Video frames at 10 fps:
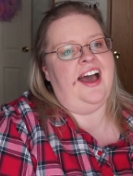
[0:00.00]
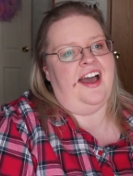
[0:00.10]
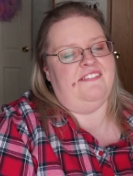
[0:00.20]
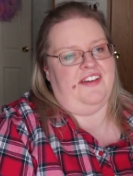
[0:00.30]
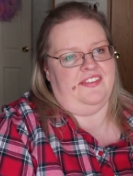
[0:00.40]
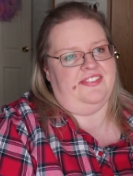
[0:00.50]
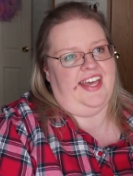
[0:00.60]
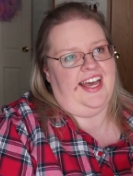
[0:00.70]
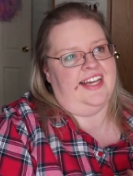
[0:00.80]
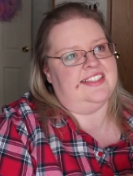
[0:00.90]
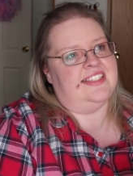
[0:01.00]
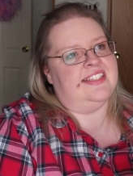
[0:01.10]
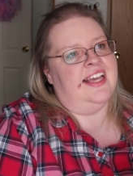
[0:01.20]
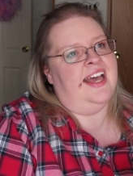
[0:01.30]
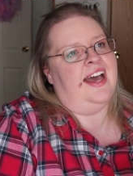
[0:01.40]
I felt
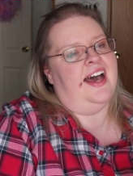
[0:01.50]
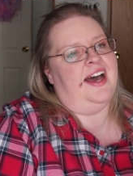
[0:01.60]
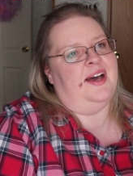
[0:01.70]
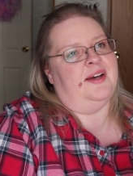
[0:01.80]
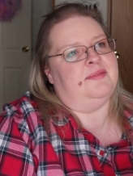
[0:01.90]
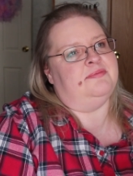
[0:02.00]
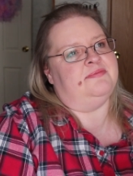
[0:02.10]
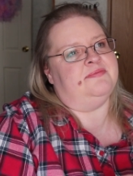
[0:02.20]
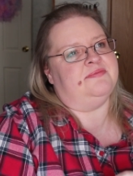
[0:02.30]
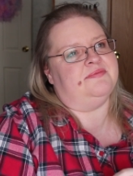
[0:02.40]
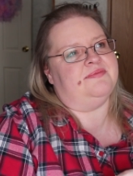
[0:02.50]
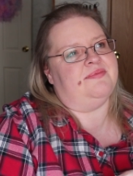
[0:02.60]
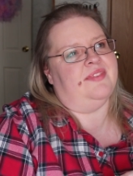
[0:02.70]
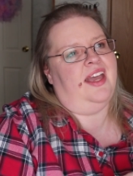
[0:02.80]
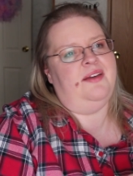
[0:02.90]
that. Um,
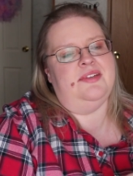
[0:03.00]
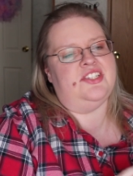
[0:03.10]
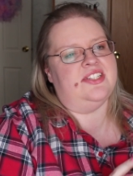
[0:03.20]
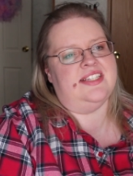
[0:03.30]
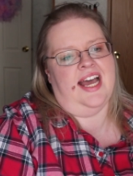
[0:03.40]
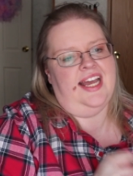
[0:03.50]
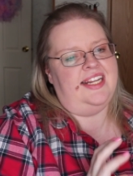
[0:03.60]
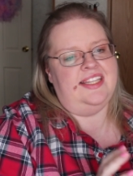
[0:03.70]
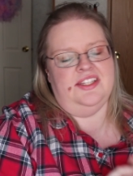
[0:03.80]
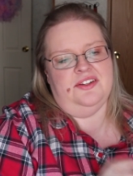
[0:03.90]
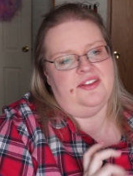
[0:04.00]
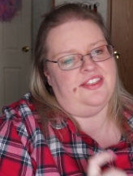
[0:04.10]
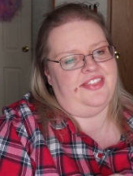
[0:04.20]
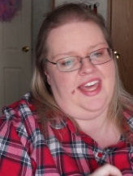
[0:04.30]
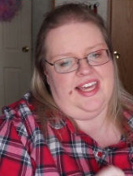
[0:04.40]
it was just tiny little
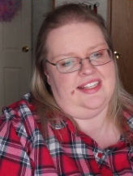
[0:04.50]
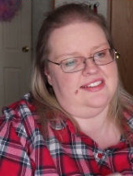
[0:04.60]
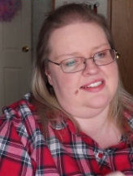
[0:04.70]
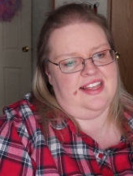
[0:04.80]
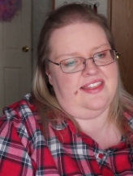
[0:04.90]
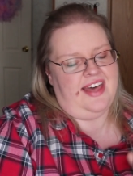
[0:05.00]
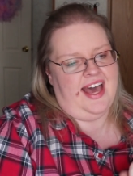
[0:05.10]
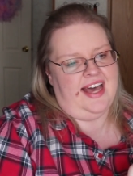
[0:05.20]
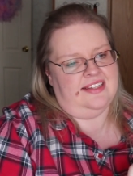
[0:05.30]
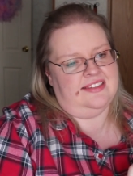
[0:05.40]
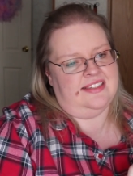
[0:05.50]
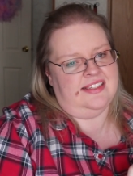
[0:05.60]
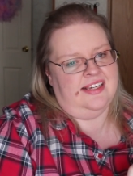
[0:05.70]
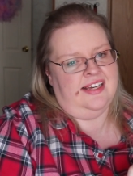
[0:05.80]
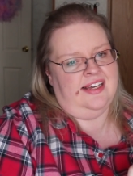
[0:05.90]
things that,
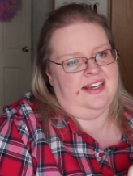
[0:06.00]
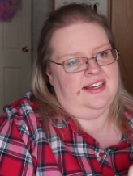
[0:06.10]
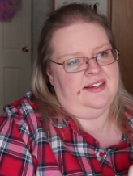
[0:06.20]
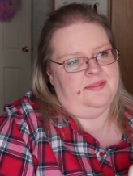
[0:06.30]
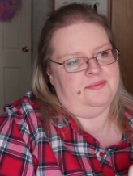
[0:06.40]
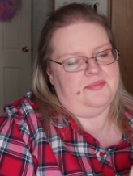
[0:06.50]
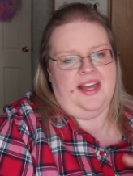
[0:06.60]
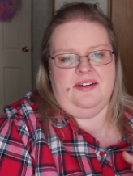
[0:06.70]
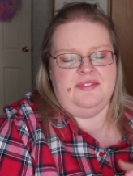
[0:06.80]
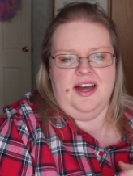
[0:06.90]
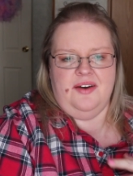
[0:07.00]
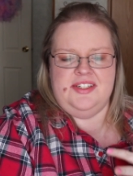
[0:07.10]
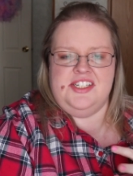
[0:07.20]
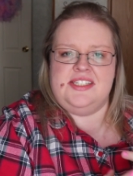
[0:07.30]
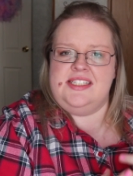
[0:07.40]
I don't know,
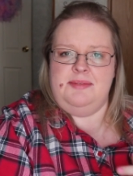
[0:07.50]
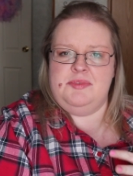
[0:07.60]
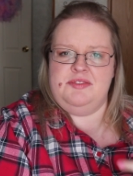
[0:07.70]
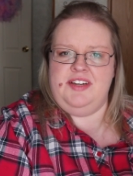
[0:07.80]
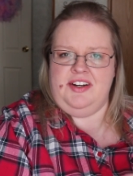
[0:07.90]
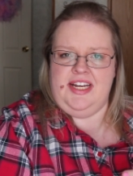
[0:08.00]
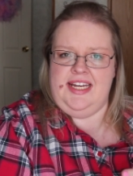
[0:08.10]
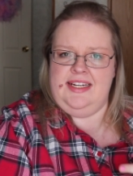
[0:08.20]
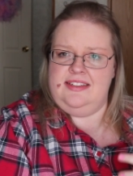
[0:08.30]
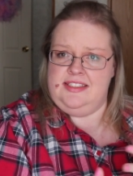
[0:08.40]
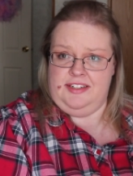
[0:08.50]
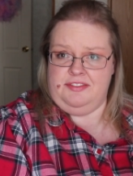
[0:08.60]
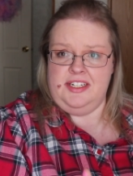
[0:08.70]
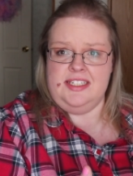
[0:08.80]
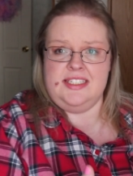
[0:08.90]
it just seemed very
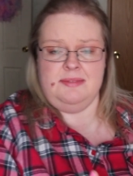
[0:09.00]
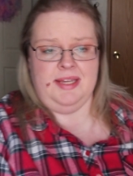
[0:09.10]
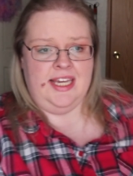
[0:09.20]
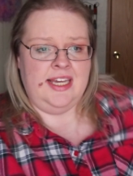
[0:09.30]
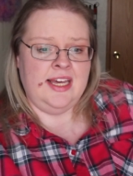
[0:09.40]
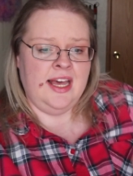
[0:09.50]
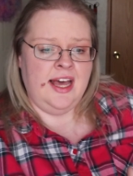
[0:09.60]
different to me.